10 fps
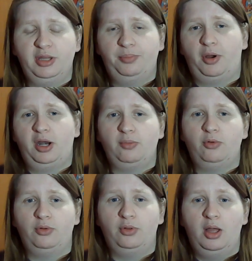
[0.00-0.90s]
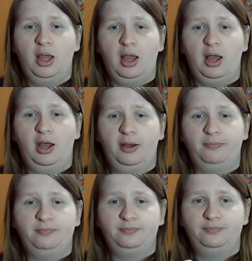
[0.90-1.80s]
that Bonnie will,
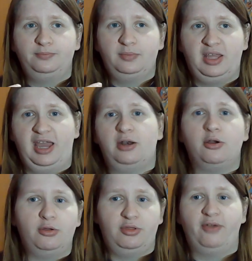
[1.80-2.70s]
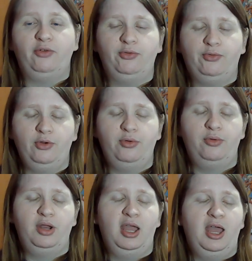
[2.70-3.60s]
get her devil
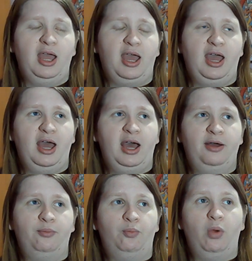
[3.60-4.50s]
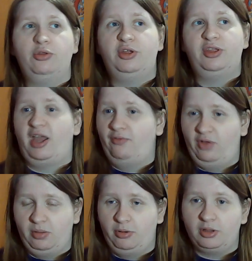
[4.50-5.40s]
fruit, while she's at
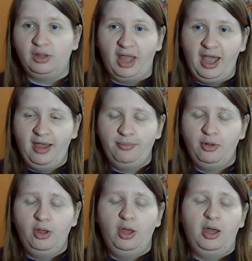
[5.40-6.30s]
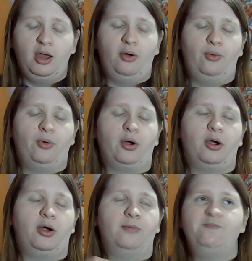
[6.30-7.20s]
Vegapunk's lab,
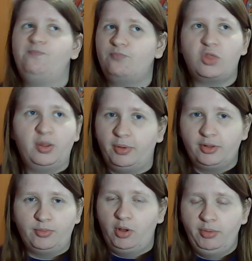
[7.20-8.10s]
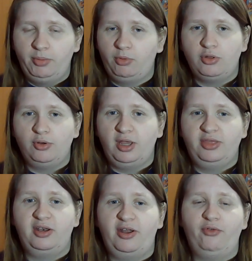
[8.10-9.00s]
or some other moment where she'll
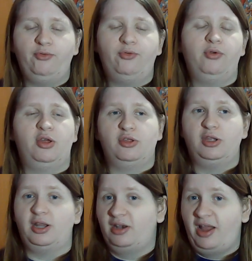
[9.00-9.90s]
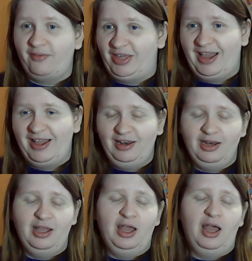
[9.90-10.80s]
get the devil fruit, because she doesn't have it yet.